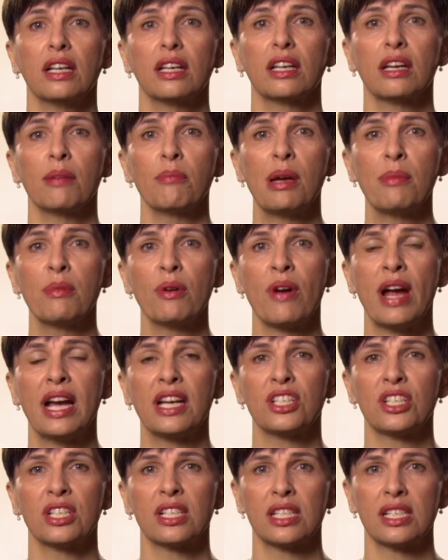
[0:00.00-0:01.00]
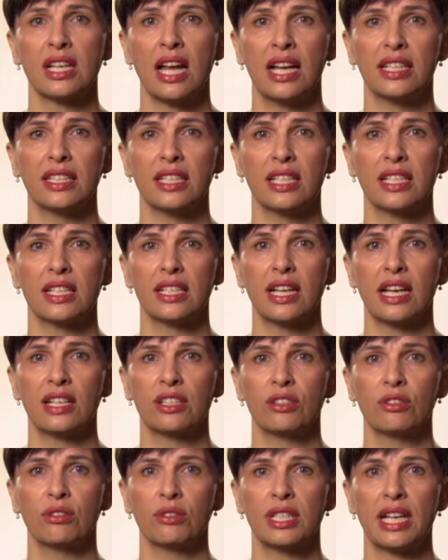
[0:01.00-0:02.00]
Commemorations like the
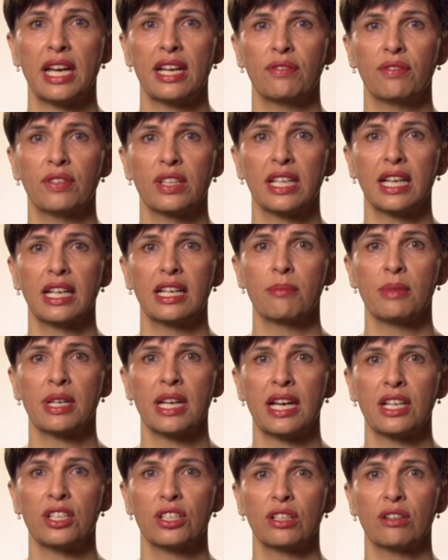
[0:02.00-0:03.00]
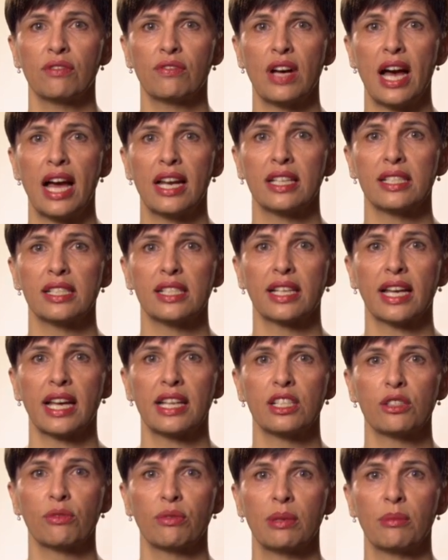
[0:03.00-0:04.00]
International Day for the Elimination of Violence
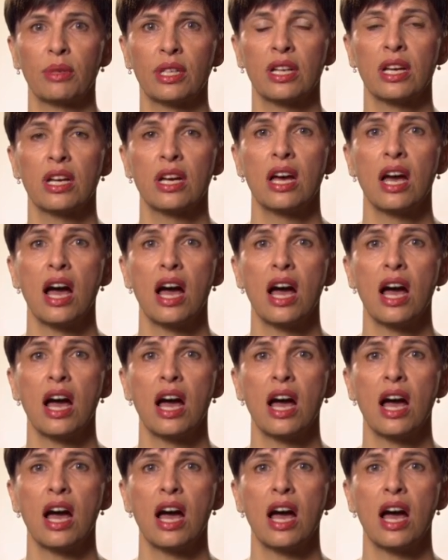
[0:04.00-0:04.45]
Against Women